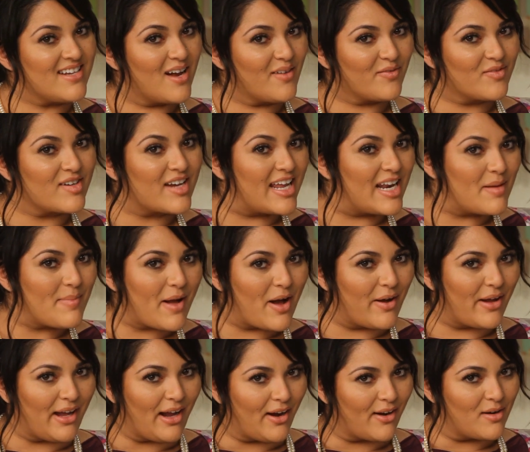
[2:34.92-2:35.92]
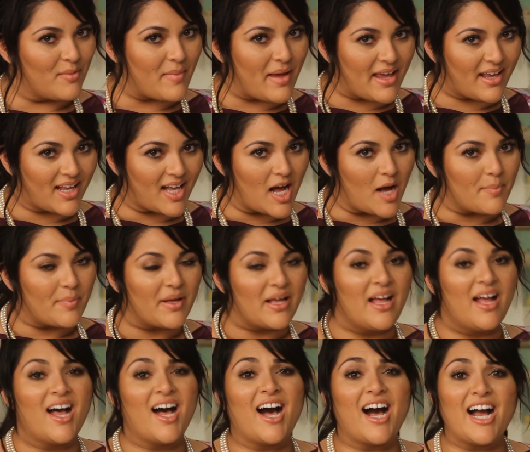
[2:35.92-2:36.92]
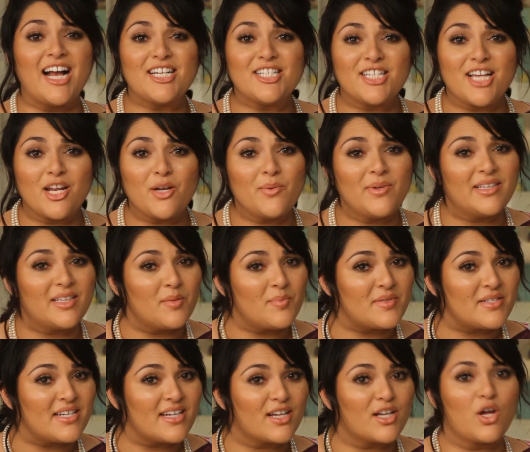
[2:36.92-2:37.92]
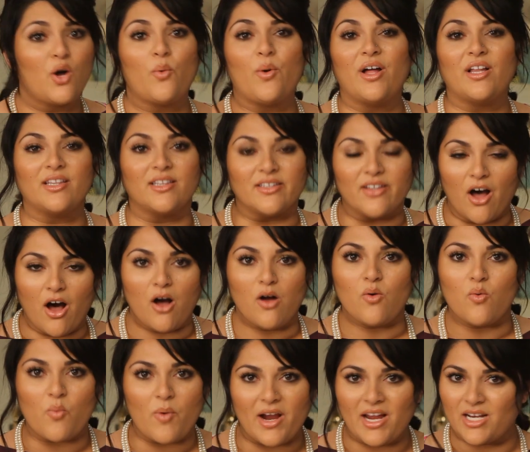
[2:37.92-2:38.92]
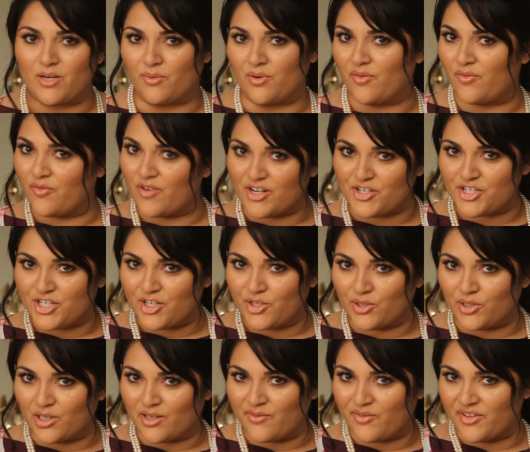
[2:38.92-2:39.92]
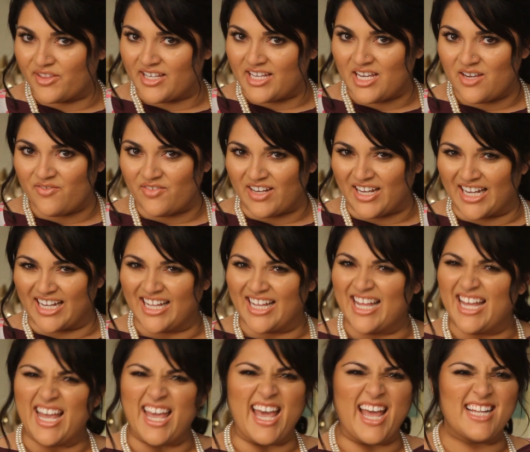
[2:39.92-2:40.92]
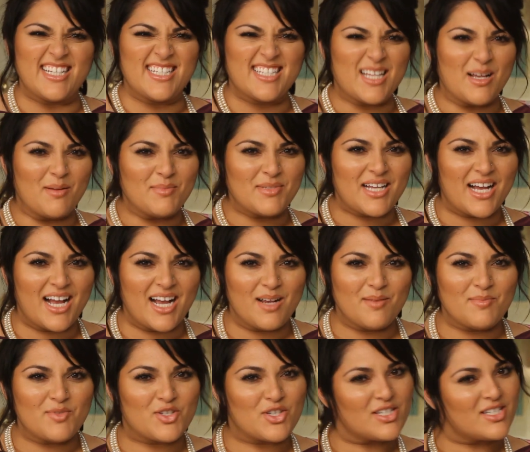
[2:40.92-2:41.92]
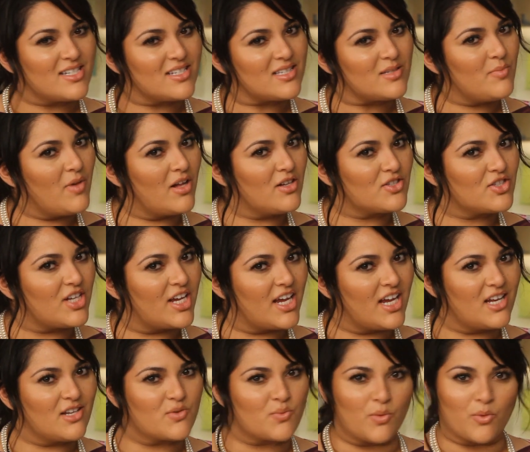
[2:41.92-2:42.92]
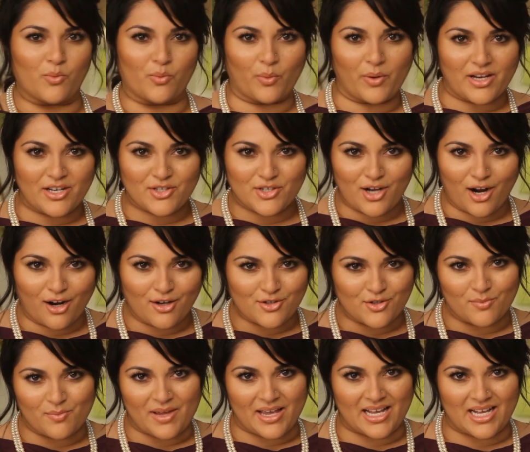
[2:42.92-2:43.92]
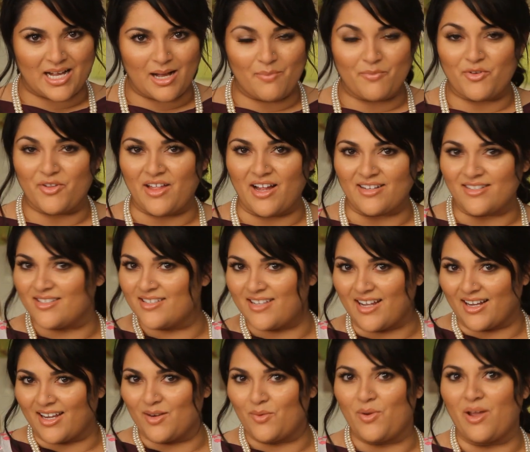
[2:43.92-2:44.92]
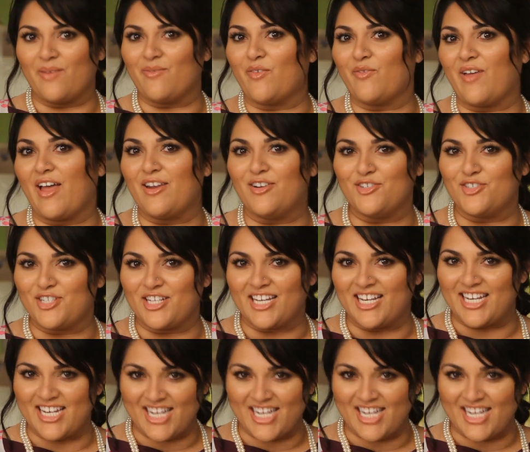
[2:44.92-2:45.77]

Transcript: not forget about hair and makeup. Eyeshadow and lipstick go a long way to refreshing your look for the evening. And sometimes just a small change will recharge your makeup for that second wave of energy it